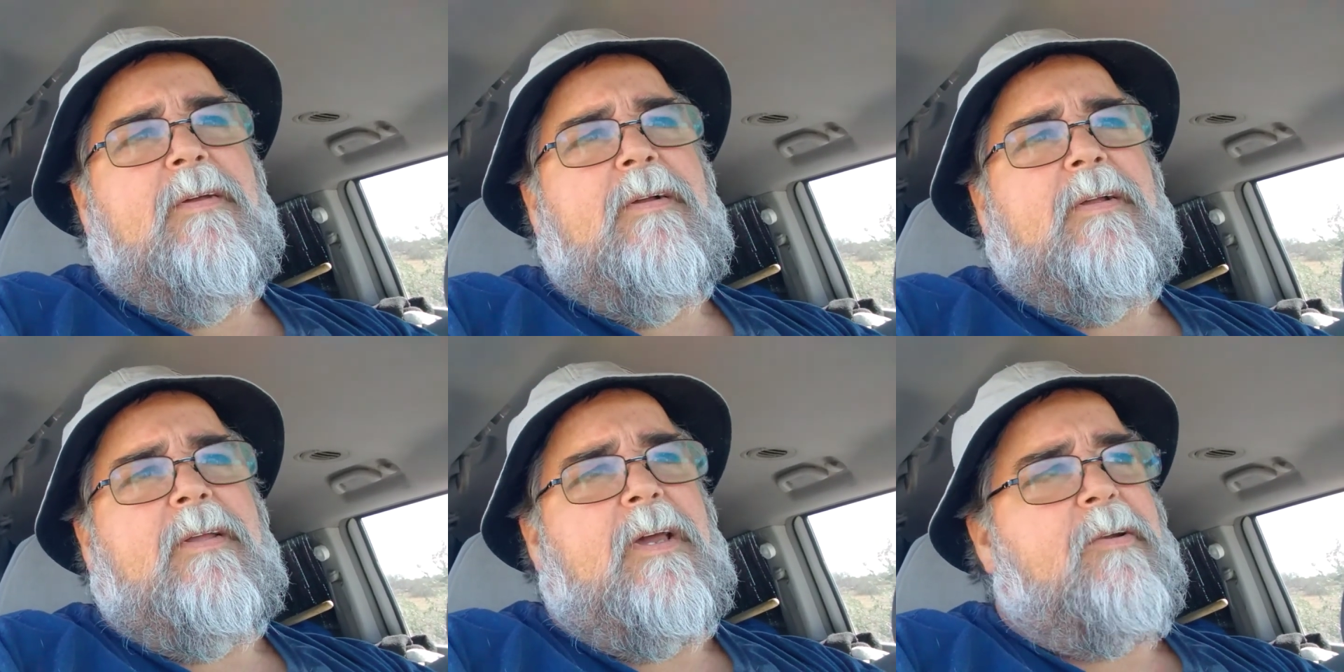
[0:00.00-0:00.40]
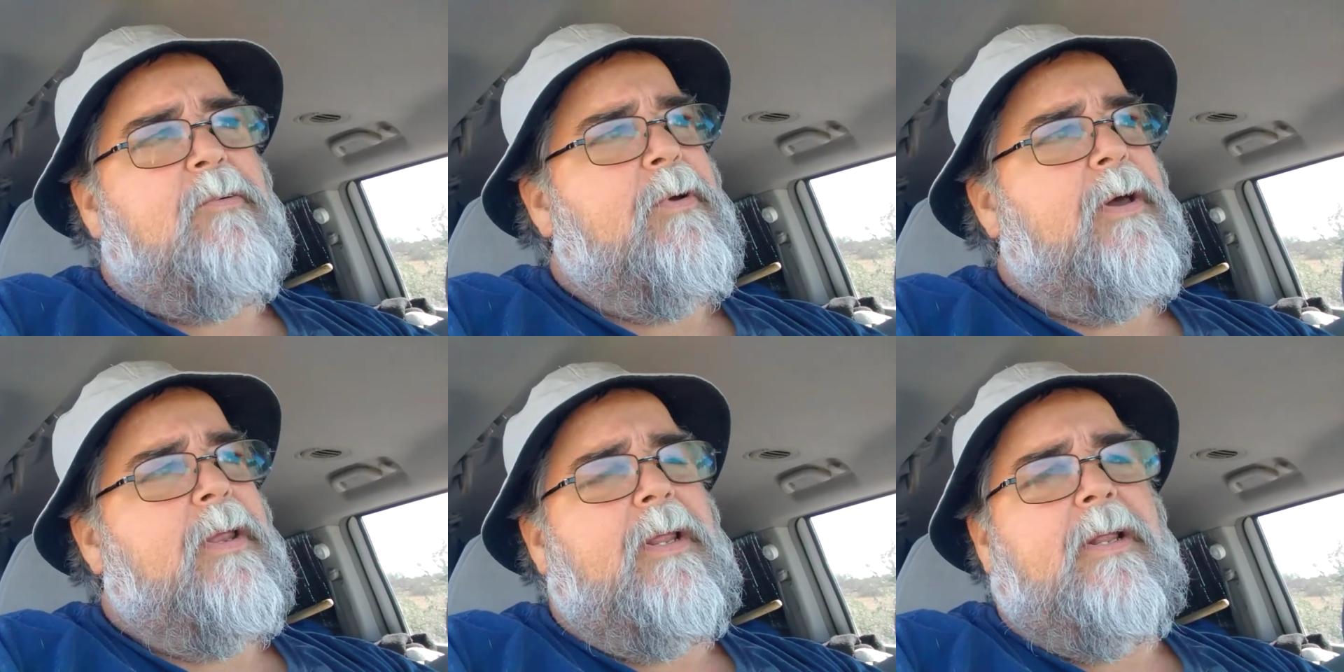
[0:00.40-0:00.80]

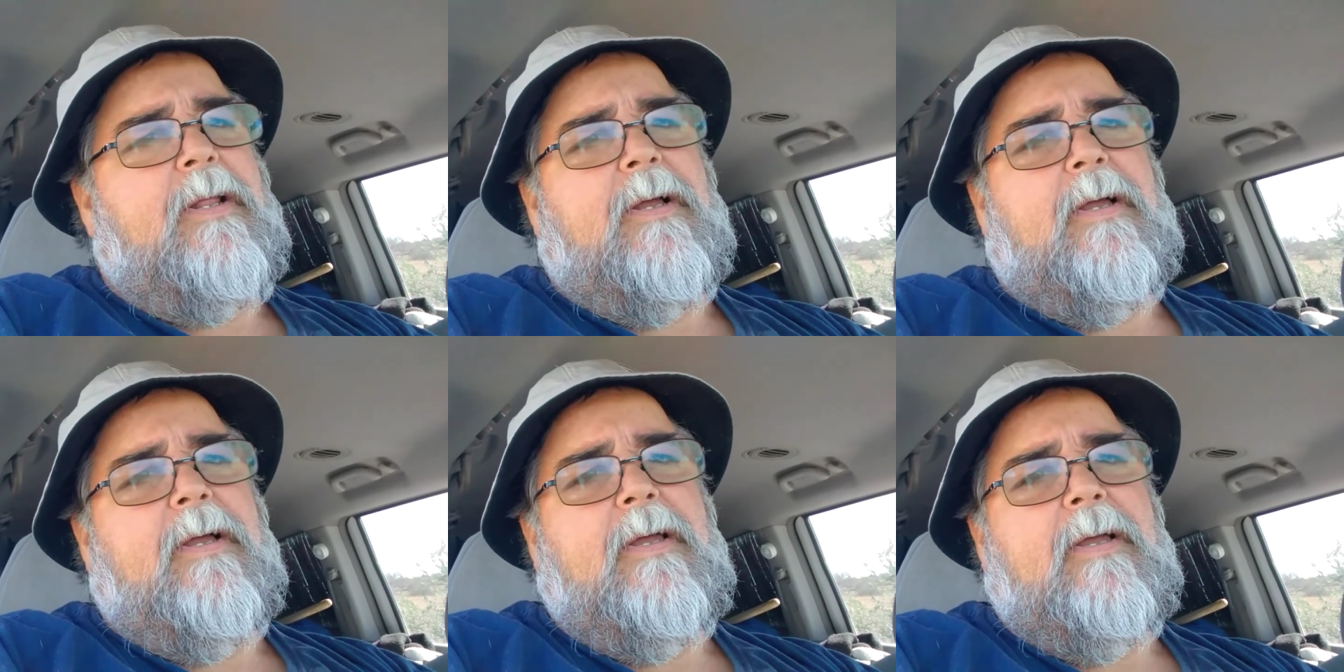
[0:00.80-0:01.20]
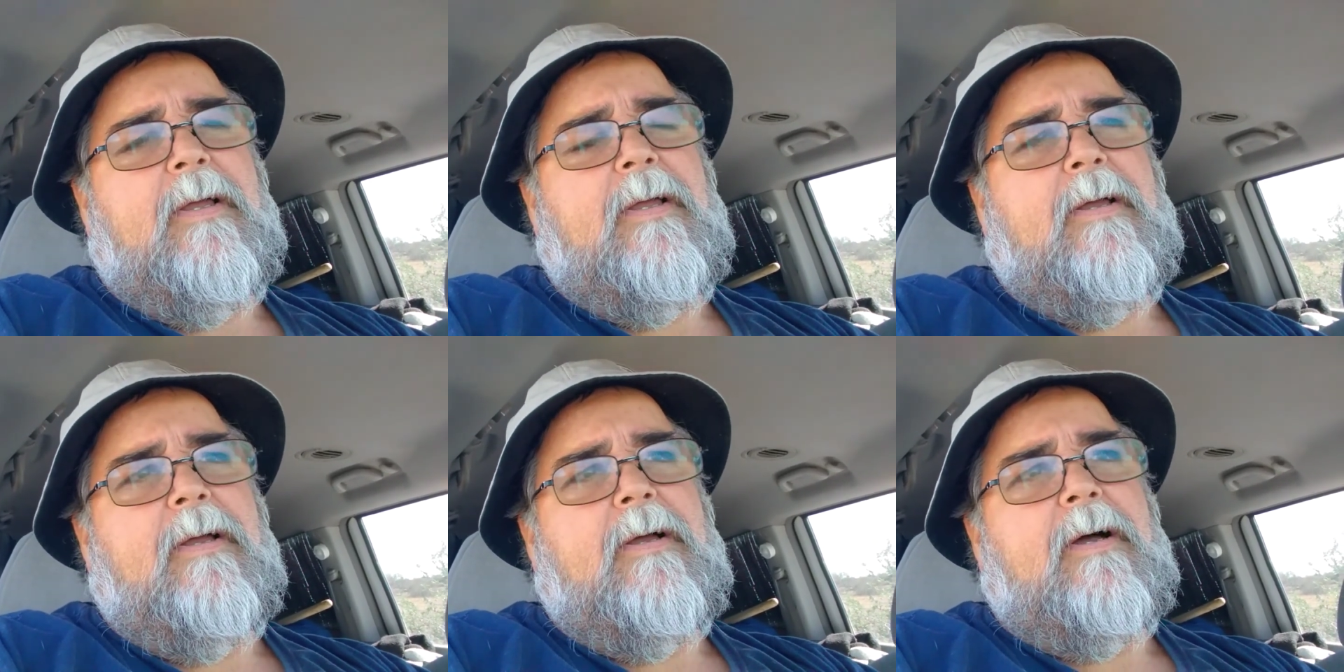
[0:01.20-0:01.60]
getting ready to,
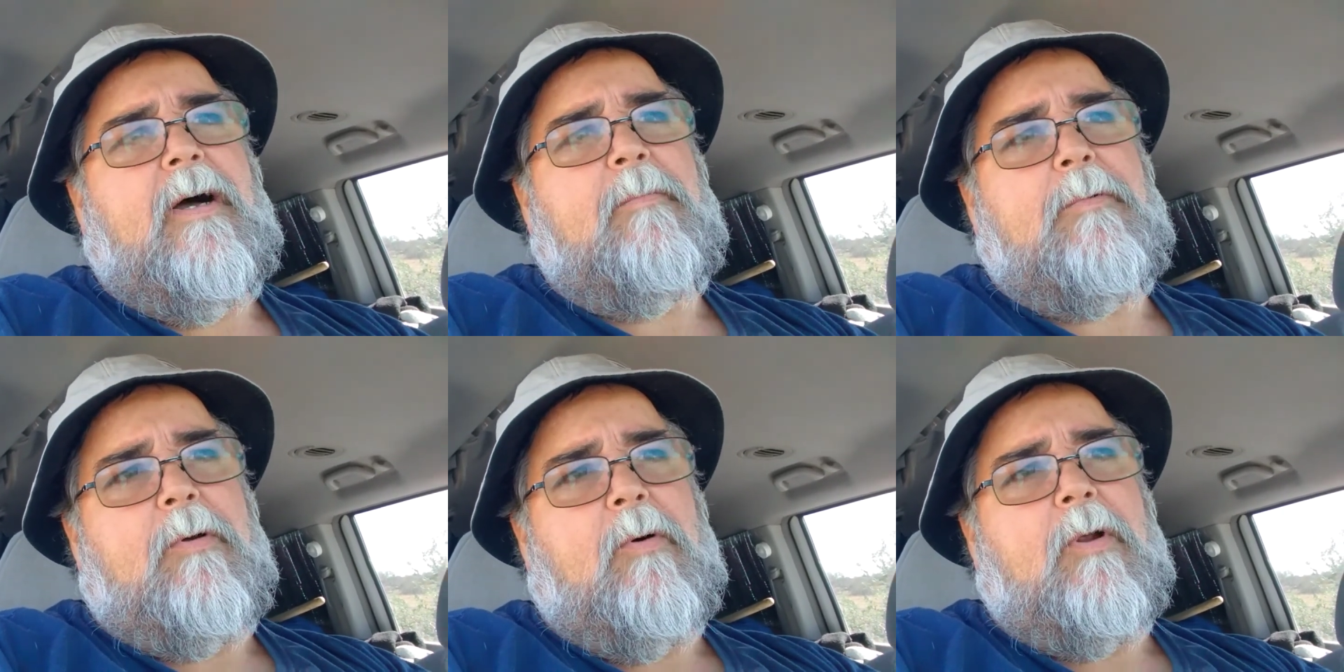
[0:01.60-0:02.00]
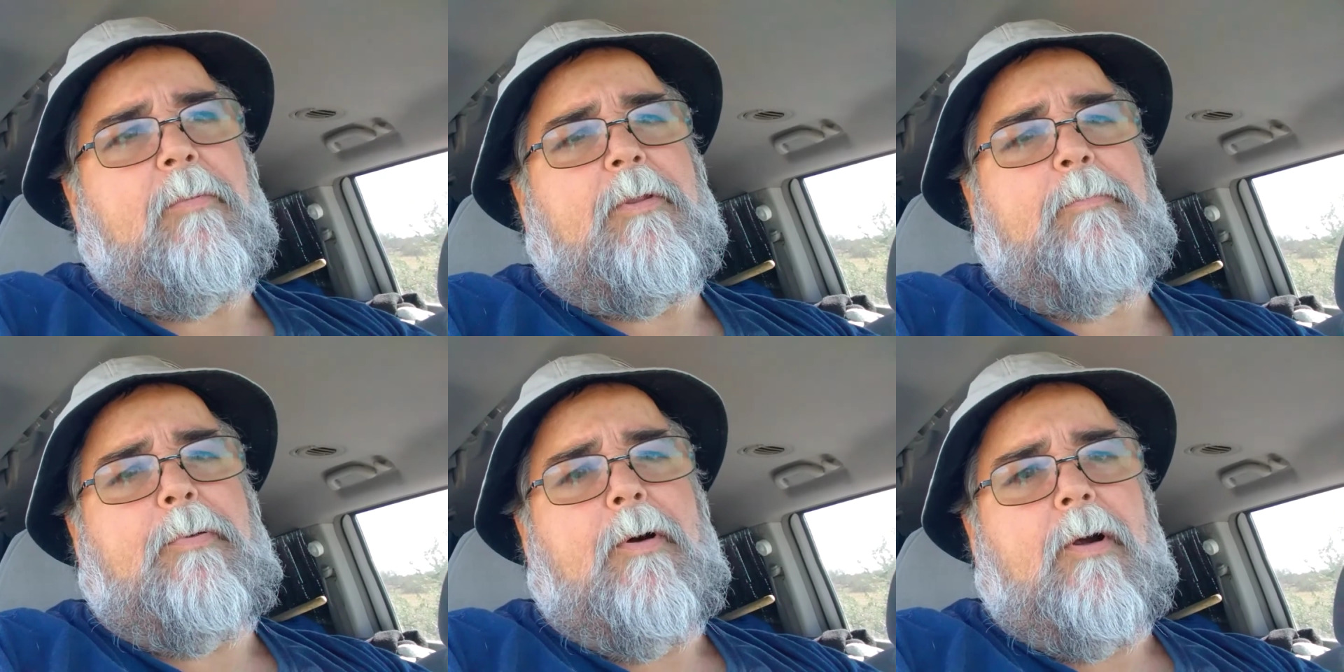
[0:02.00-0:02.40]
I'm going
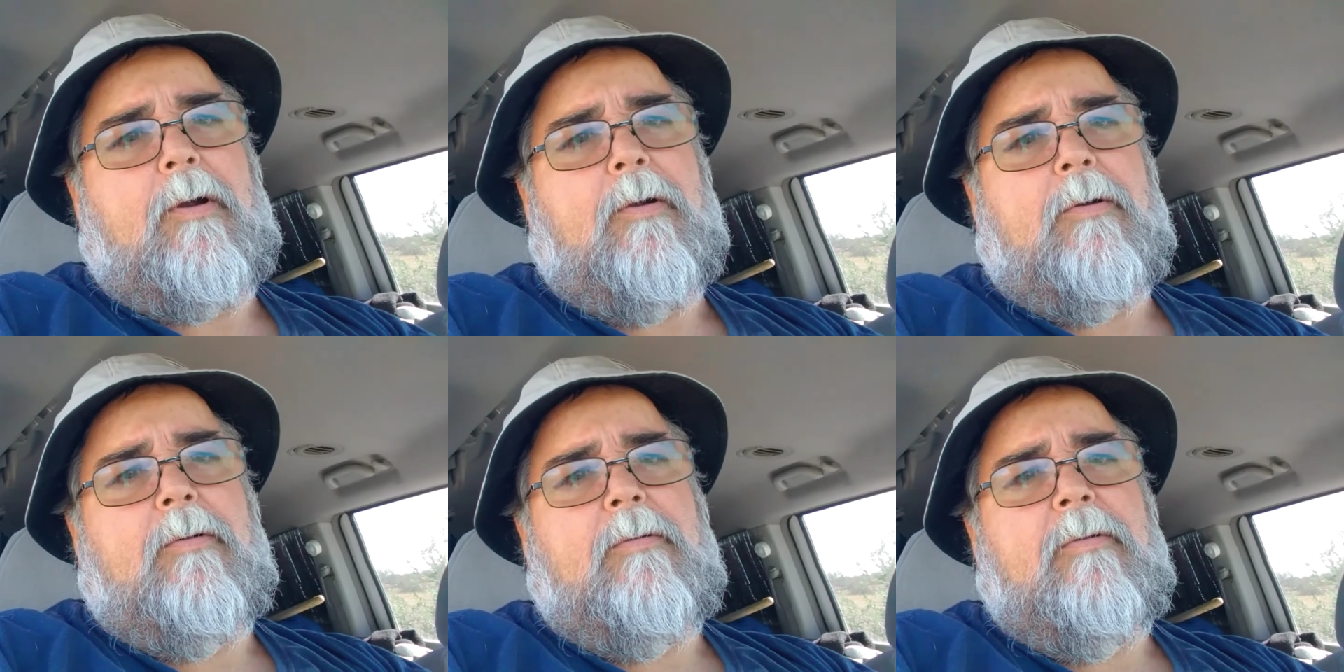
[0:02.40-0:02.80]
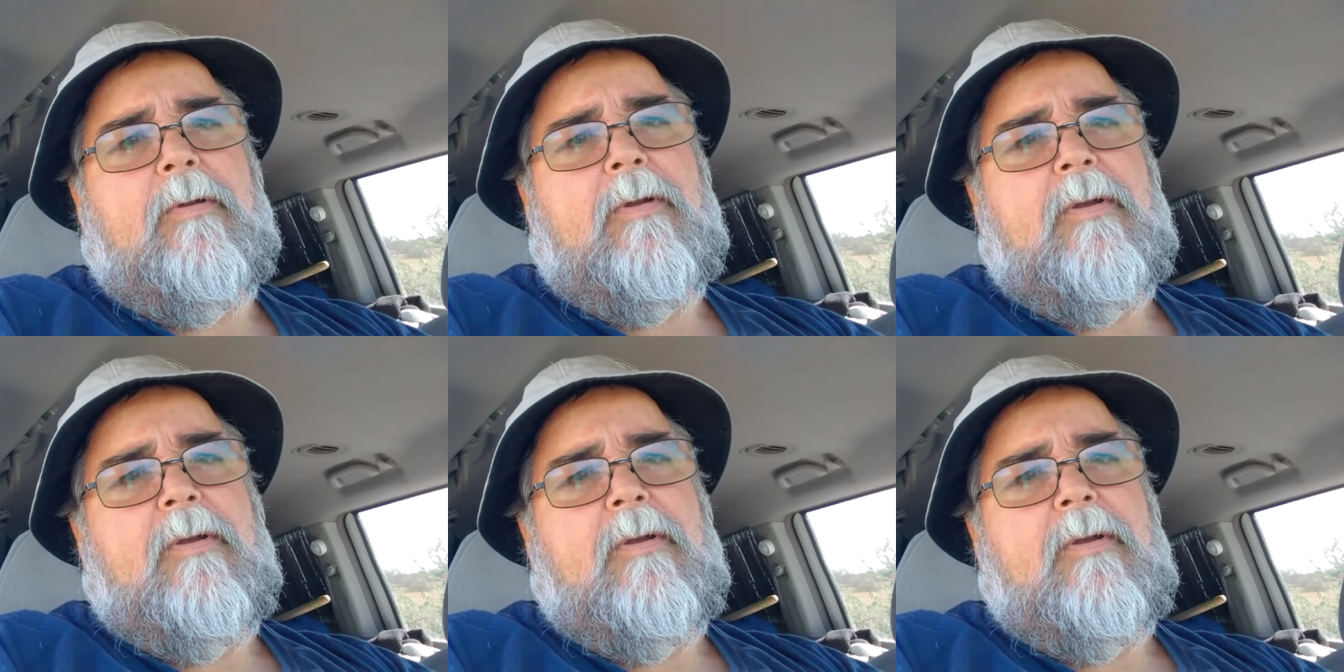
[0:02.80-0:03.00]
up to Parker